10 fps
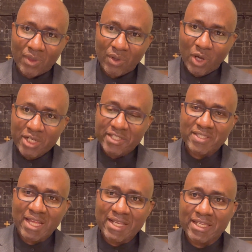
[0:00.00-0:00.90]

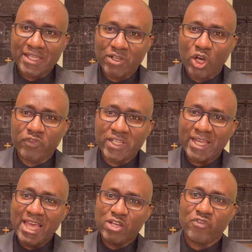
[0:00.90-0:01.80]
understanding of the
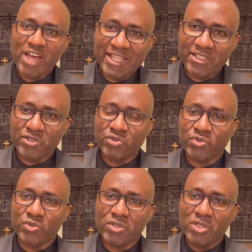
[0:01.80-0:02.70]
kind of
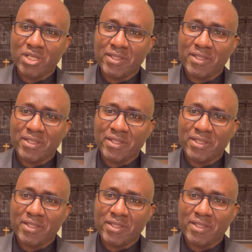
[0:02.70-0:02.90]
attitude